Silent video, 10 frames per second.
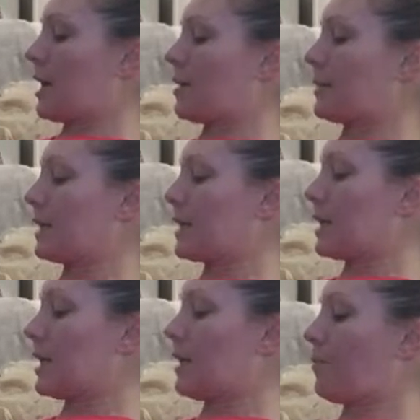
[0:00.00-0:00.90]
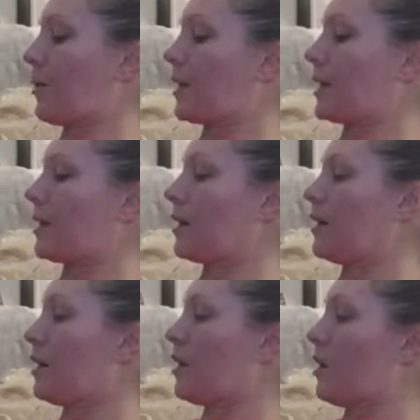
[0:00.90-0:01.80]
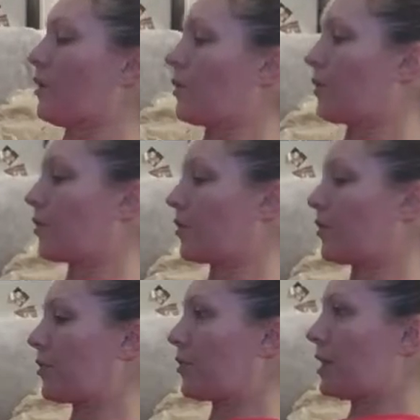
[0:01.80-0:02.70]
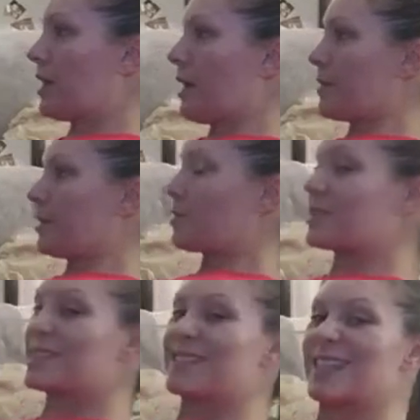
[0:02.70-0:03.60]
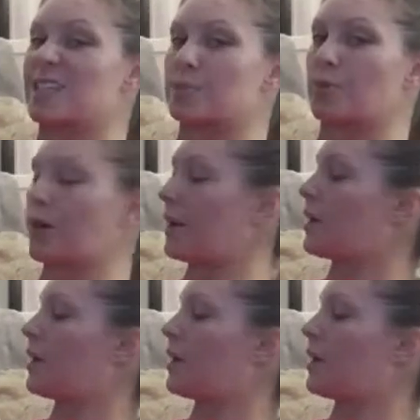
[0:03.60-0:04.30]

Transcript: I'm gonna keep working here. I'm gonna do 6 more.